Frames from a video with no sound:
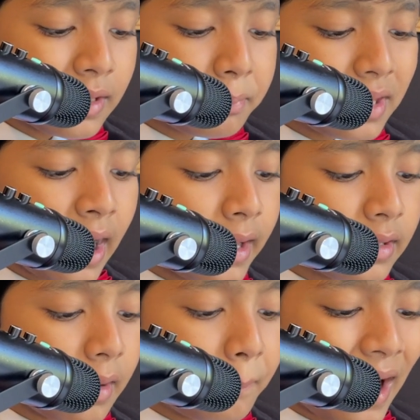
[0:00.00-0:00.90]

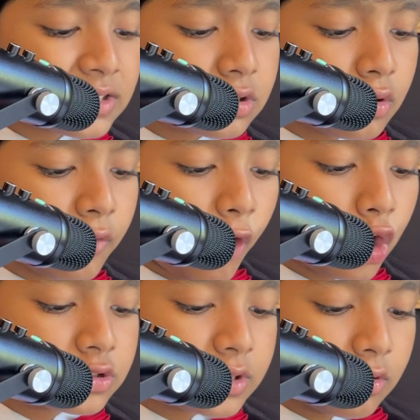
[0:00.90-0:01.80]
obtained a Bachelor of
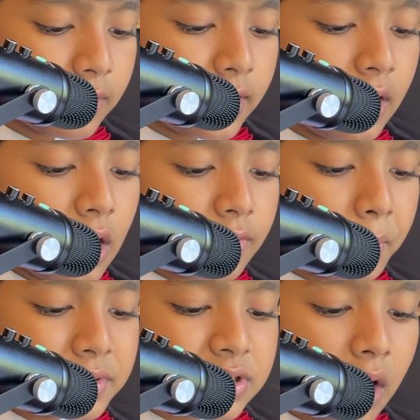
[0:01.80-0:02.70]
Arts degree
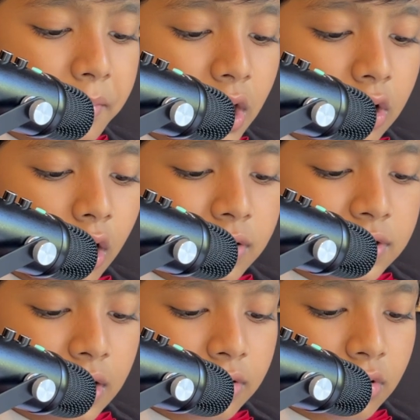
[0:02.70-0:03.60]
from Islamia
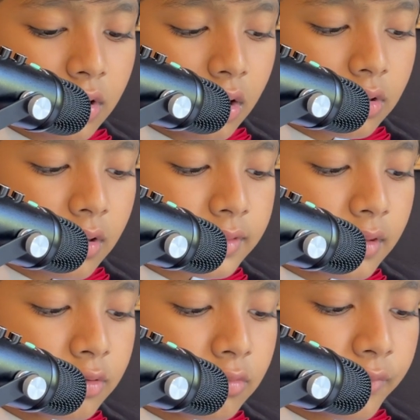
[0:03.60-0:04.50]
College under
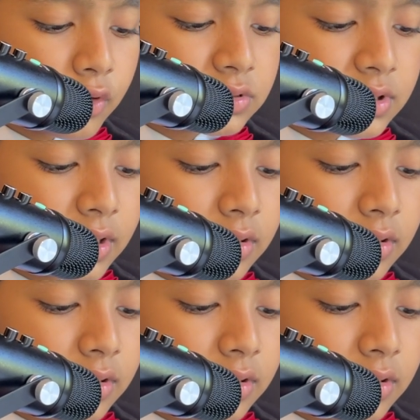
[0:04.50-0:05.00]
Calcutta University.